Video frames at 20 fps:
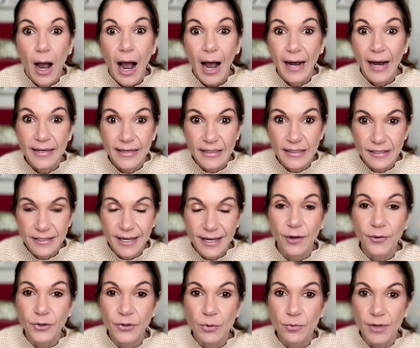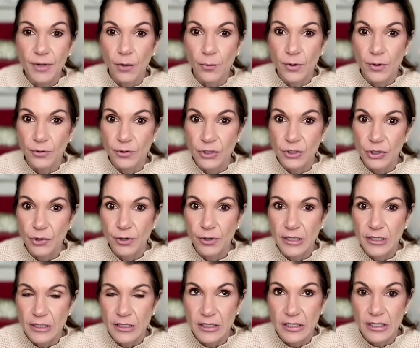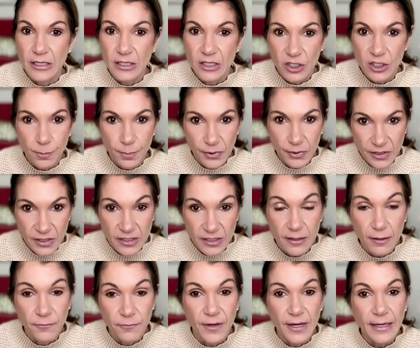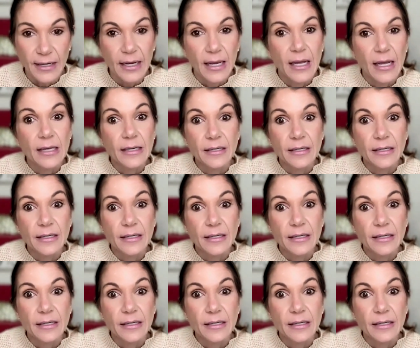I can tell you that we are starting to see specific